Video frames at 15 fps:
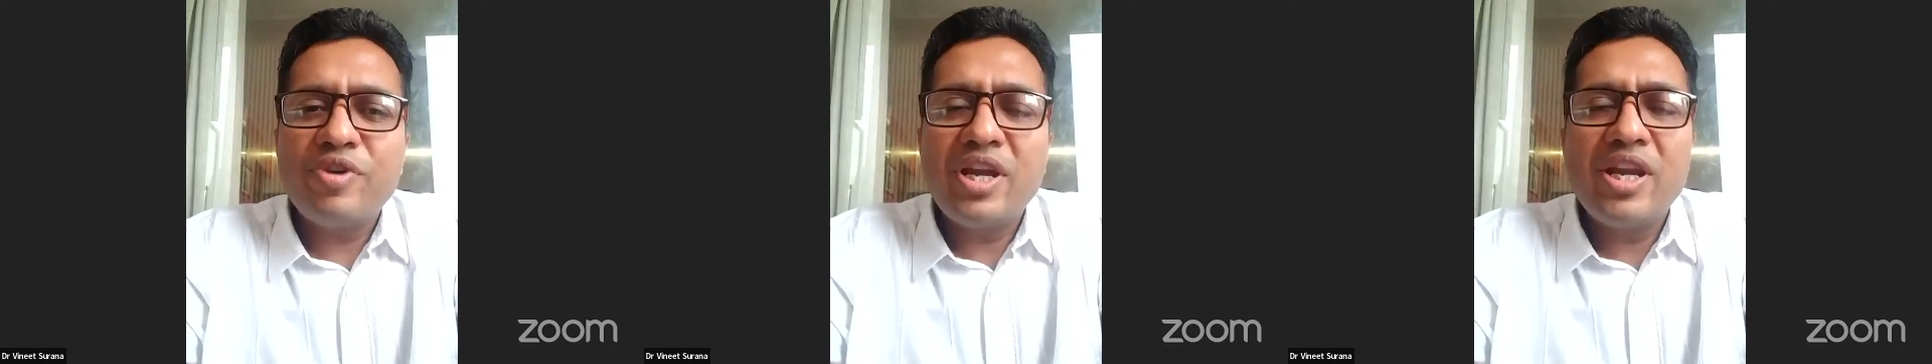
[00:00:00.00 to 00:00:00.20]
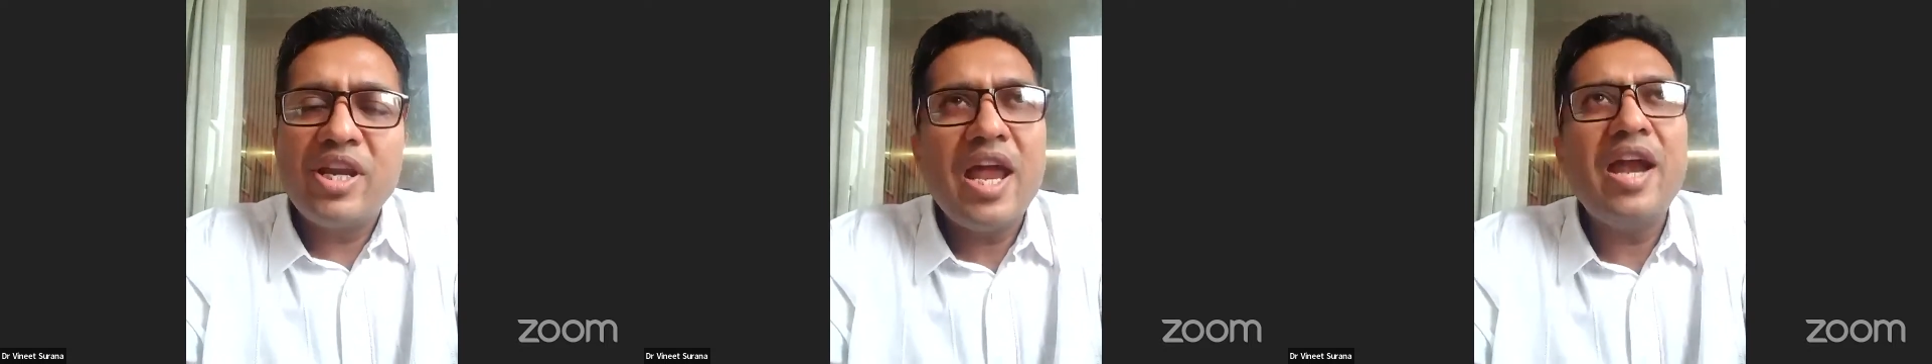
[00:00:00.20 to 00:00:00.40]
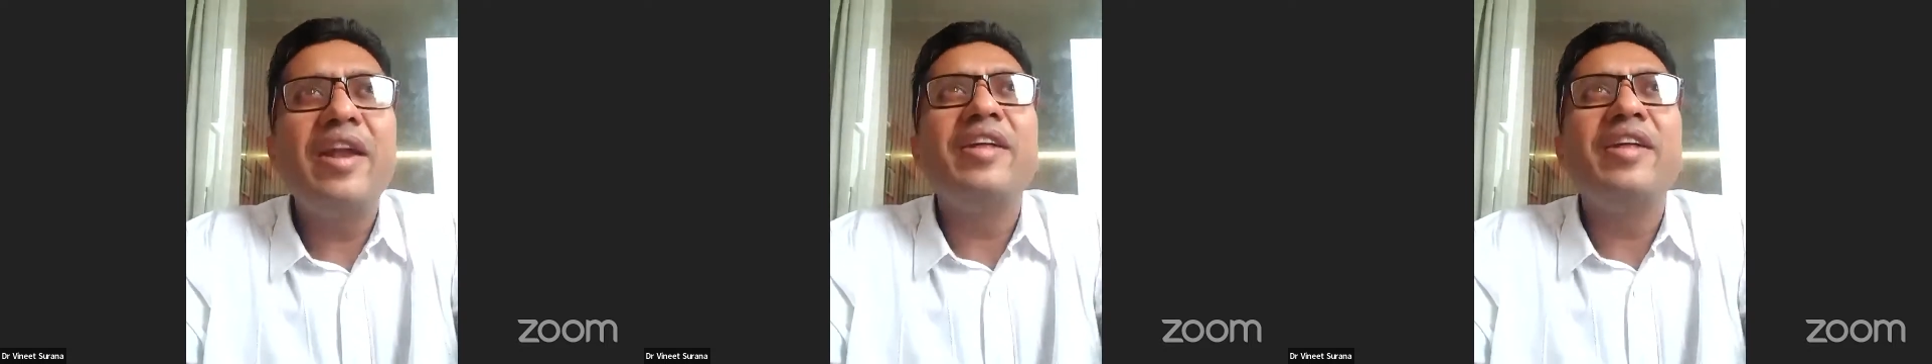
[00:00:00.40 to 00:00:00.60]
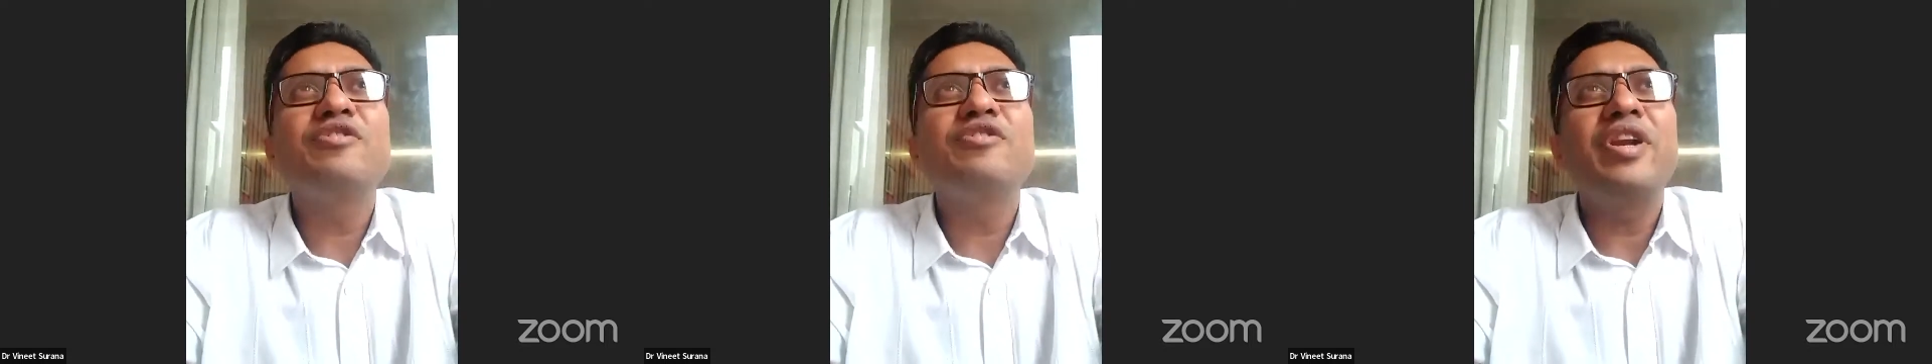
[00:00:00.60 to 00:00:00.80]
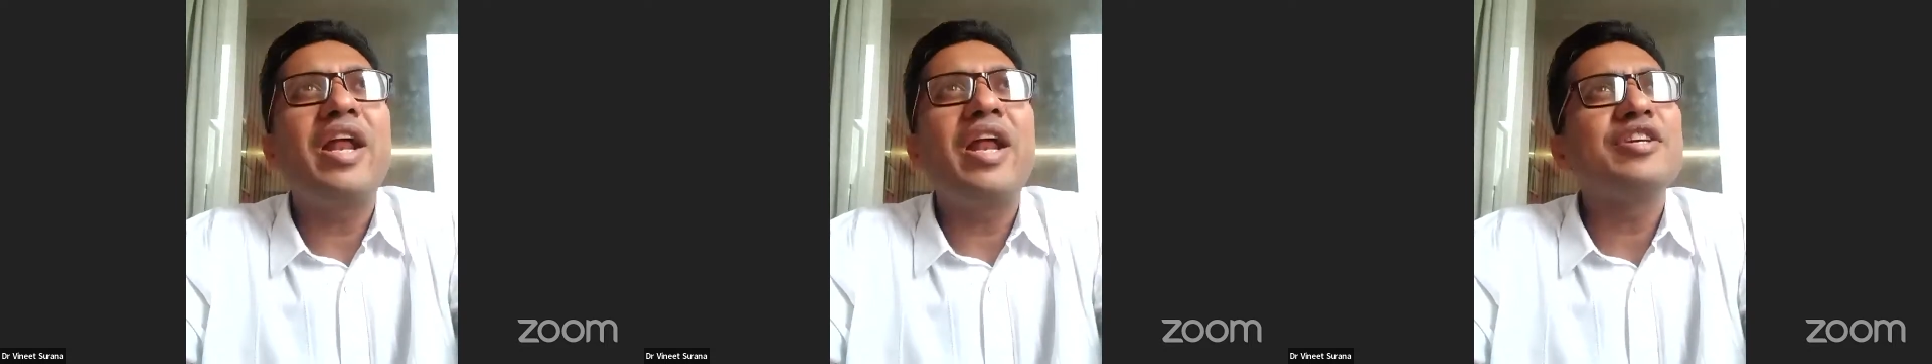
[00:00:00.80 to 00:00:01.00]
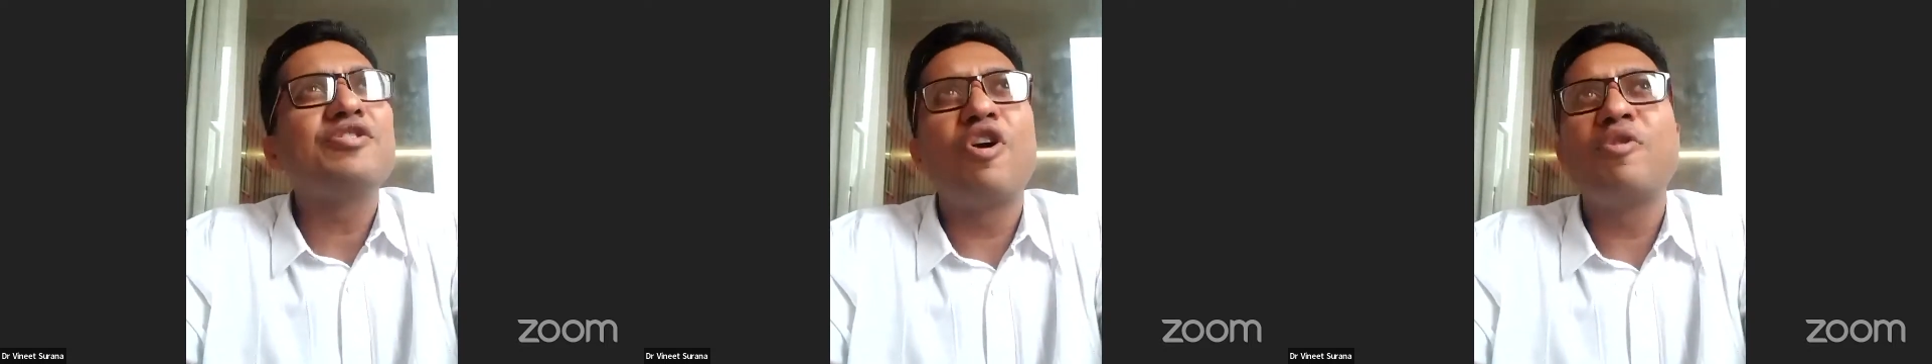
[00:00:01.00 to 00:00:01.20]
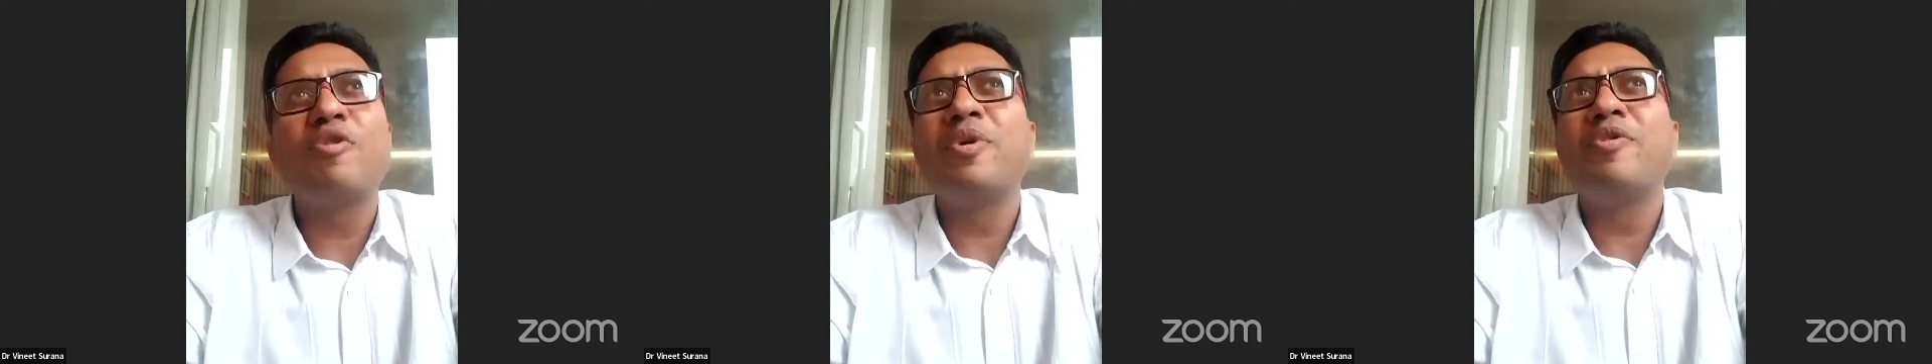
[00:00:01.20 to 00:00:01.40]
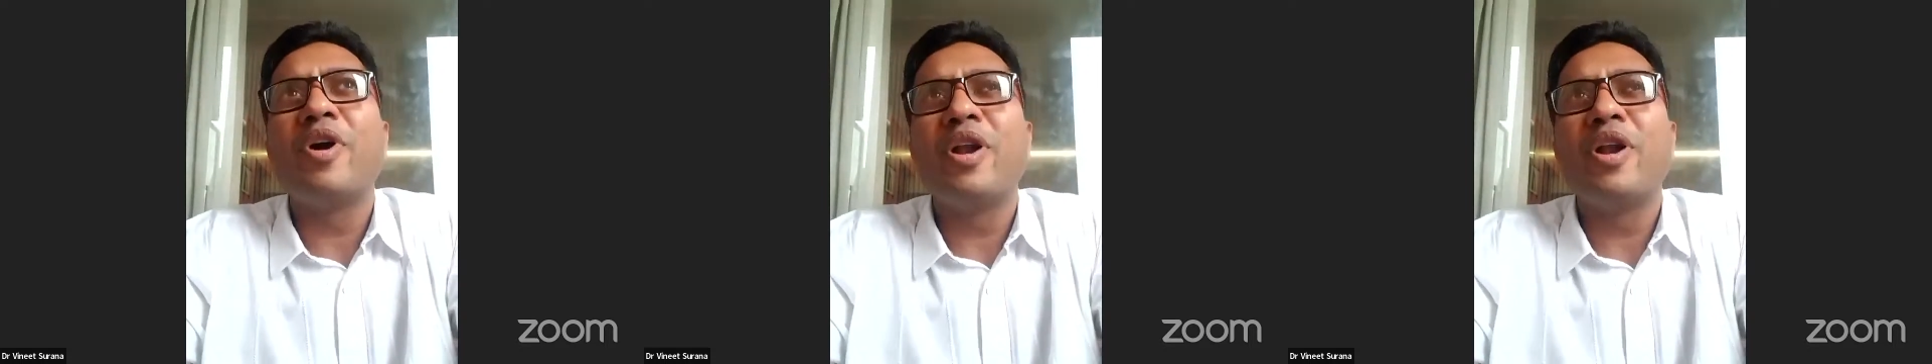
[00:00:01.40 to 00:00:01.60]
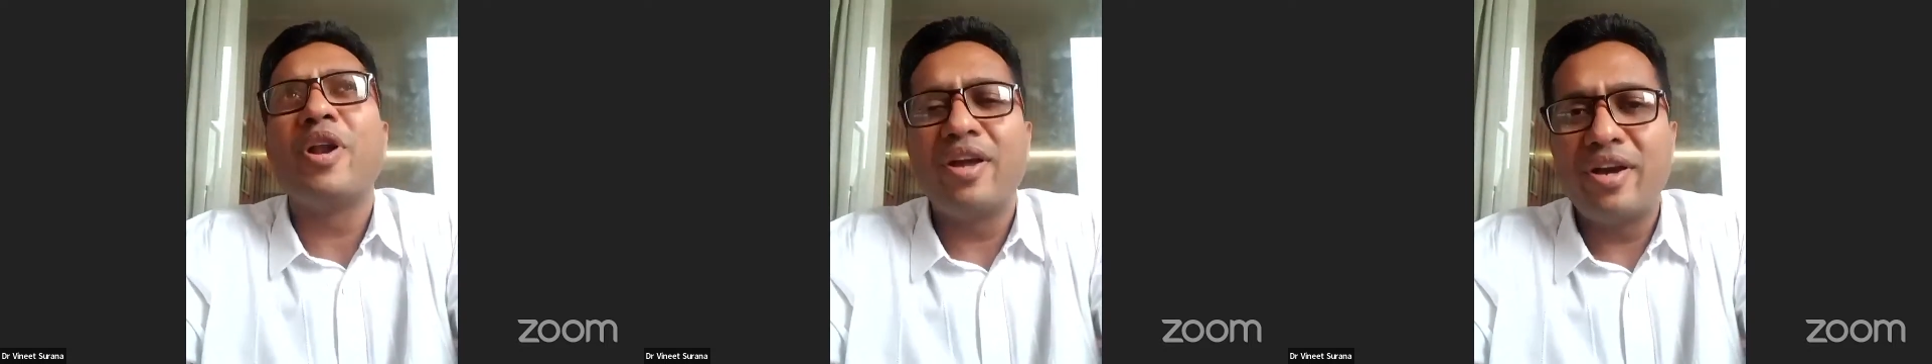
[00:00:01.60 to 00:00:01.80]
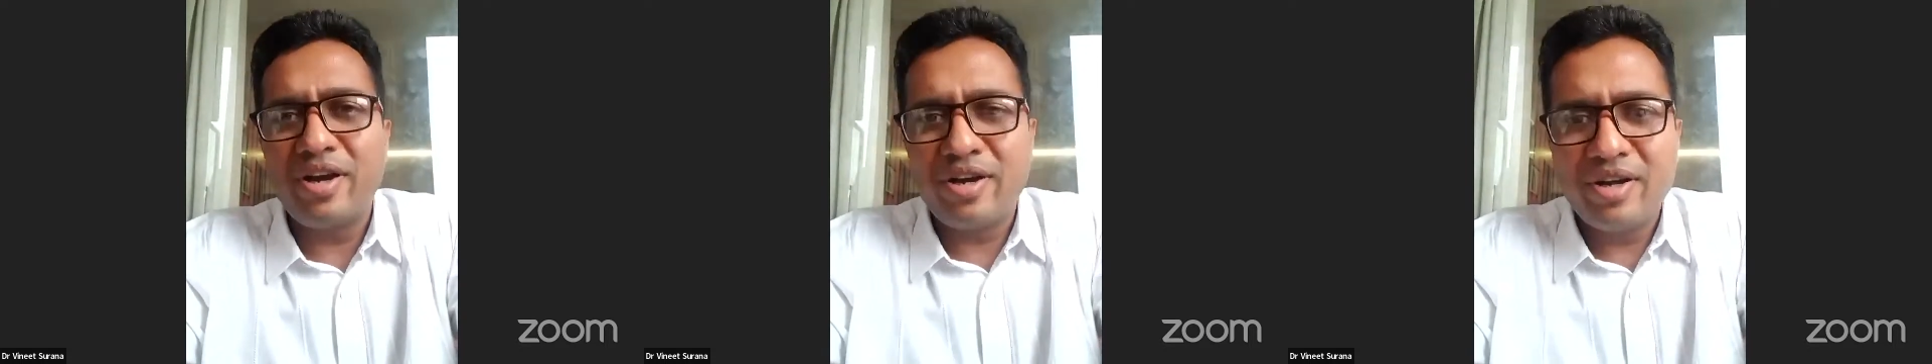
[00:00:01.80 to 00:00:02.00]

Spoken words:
inhaled insulin has not been very good,